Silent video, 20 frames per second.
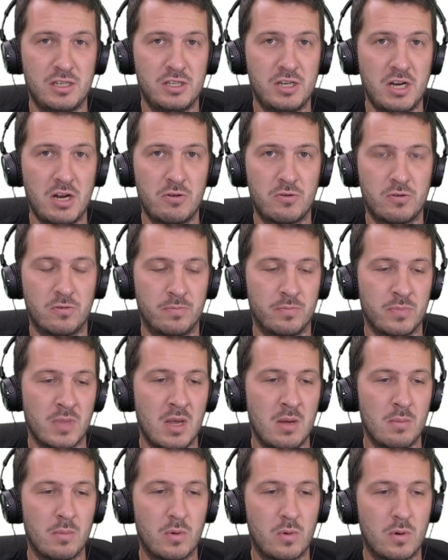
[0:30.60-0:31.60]
in general.
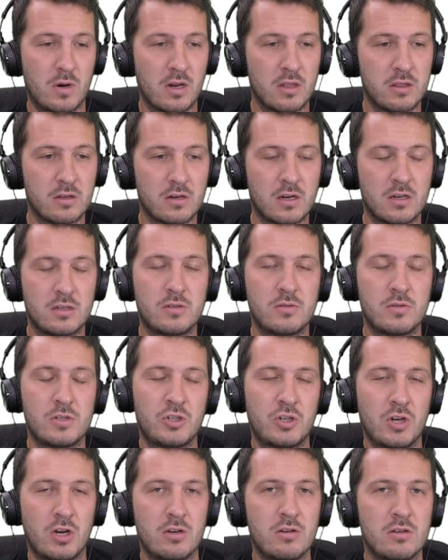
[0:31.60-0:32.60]
But what I thought I'd do is
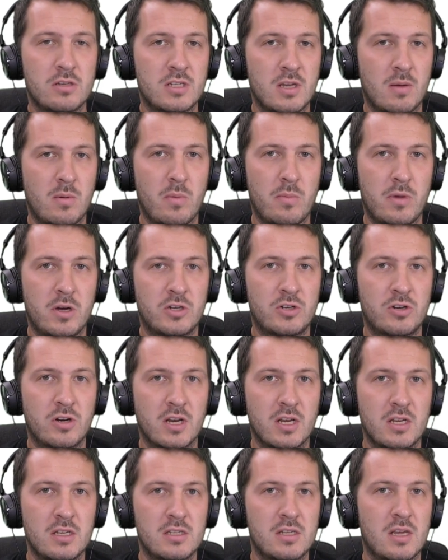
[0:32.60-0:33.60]
show you some of my
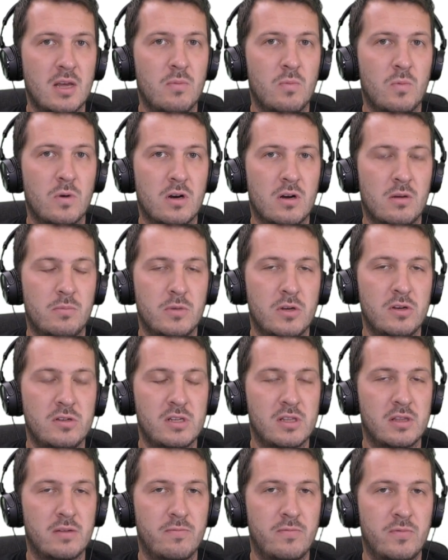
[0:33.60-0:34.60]
triggers and what I'm
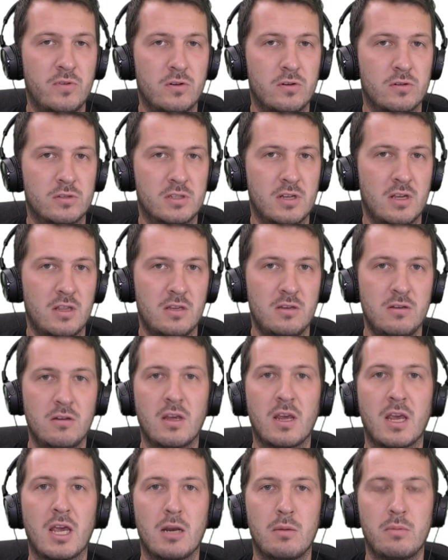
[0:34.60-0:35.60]
using them for so that you
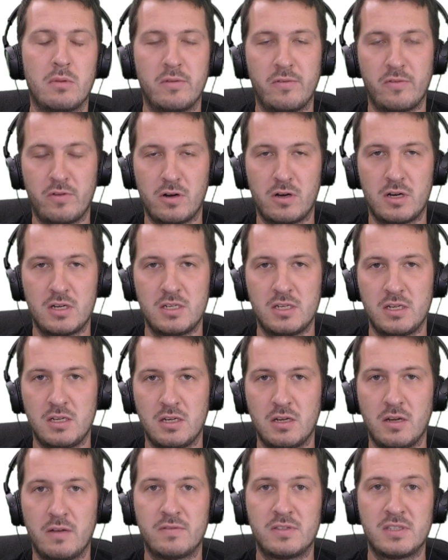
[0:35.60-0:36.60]
can get a bit of an
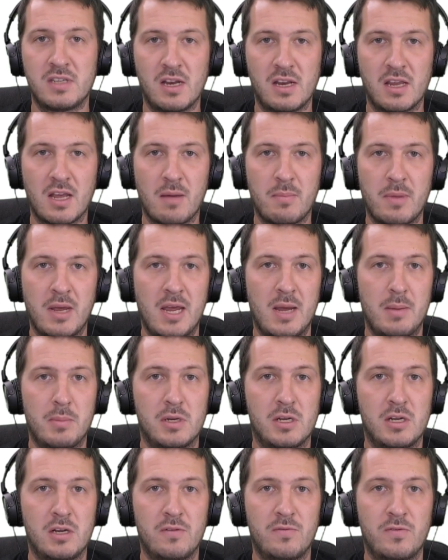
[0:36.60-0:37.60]
idea of setting up ham
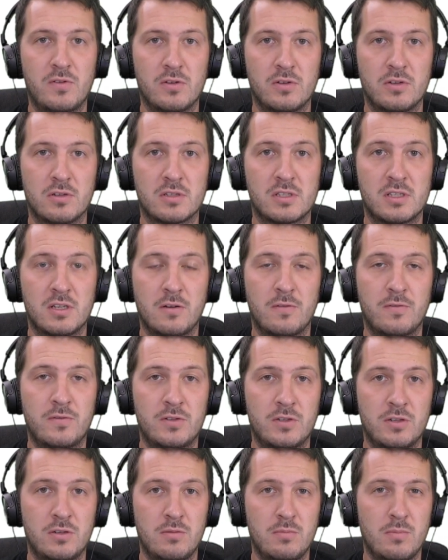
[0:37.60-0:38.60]
alert for yourself
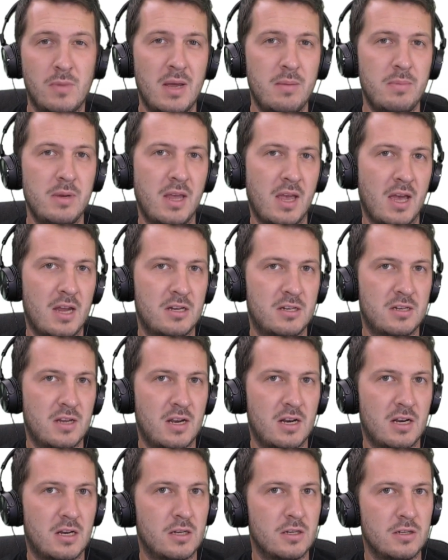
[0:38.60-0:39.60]
to maybe catch
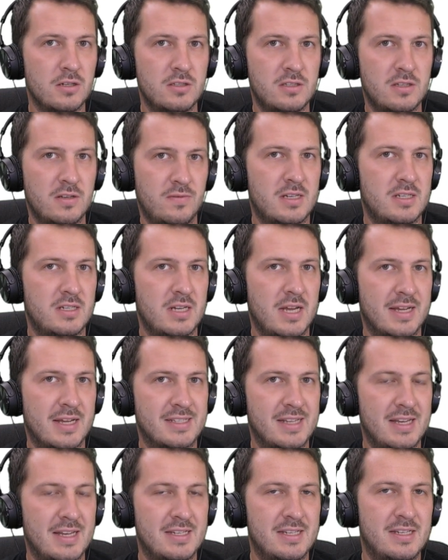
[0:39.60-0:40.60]
that elusive
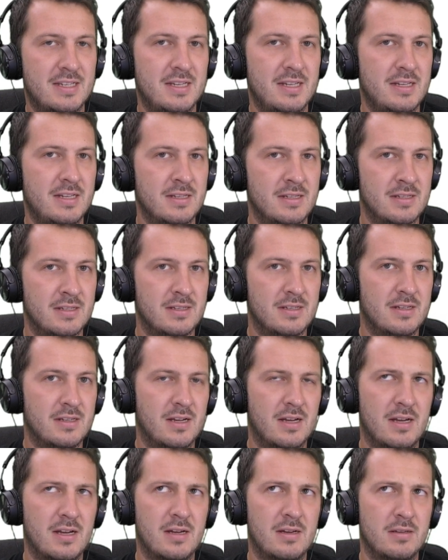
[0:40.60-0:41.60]
DX entity
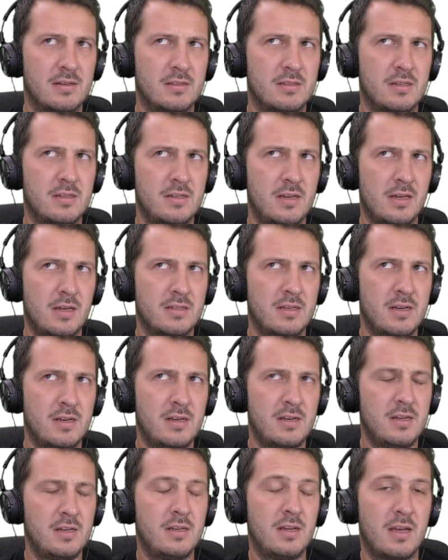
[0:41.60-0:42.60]
uh, is it DX
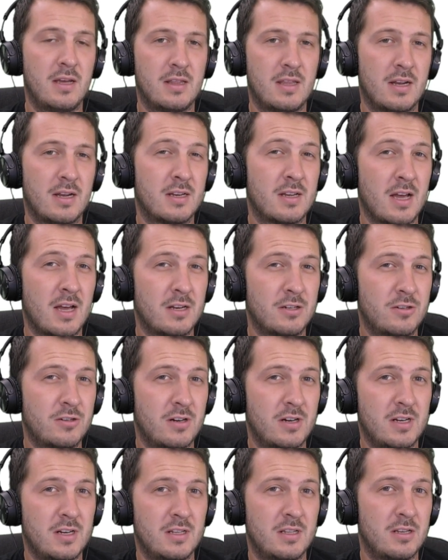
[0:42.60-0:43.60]
entity? Yeah, that
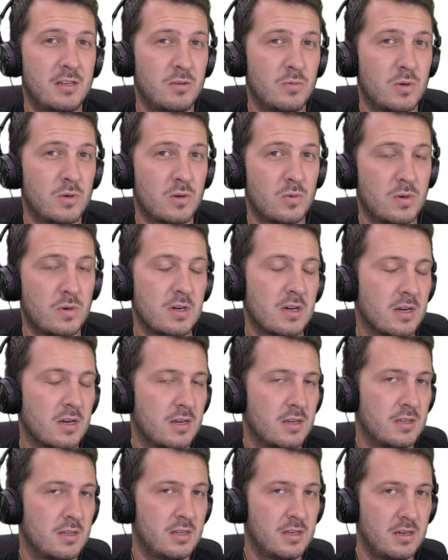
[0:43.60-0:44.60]
country that you want to
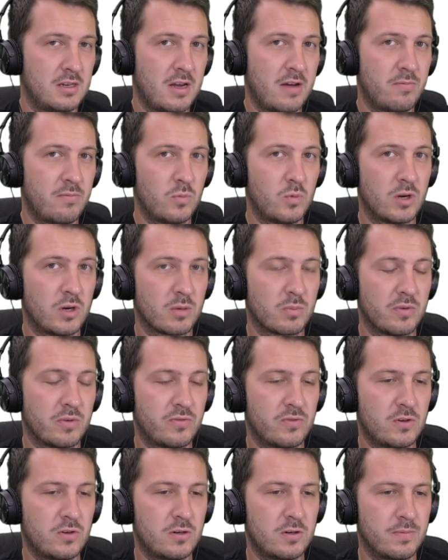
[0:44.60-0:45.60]
work that you haven't worked
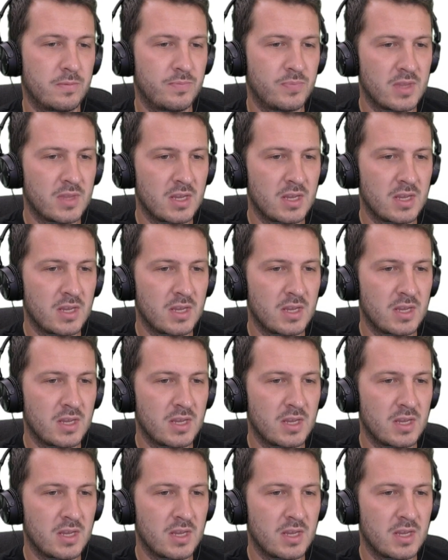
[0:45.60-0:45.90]
before.